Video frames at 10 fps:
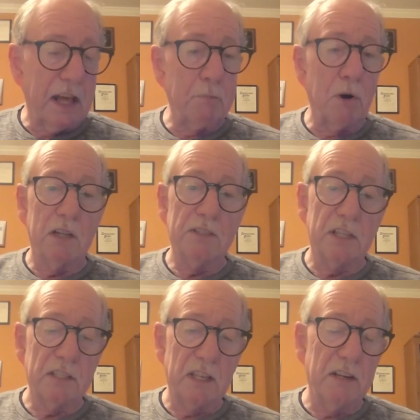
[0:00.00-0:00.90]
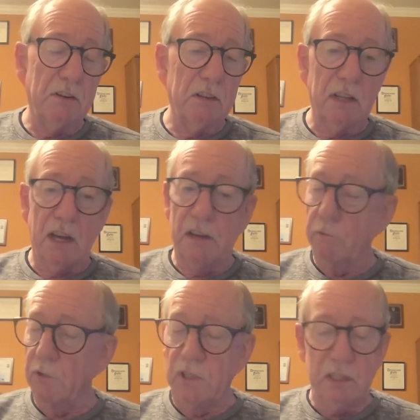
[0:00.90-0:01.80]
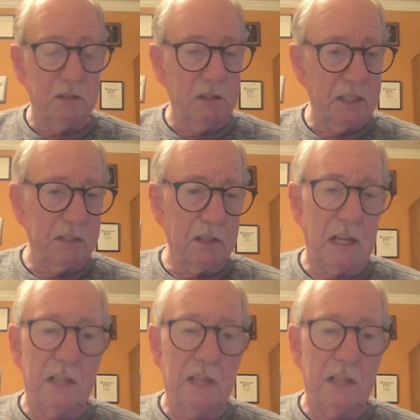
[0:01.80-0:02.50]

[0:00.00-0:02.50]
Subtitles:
of that process later in life could lead to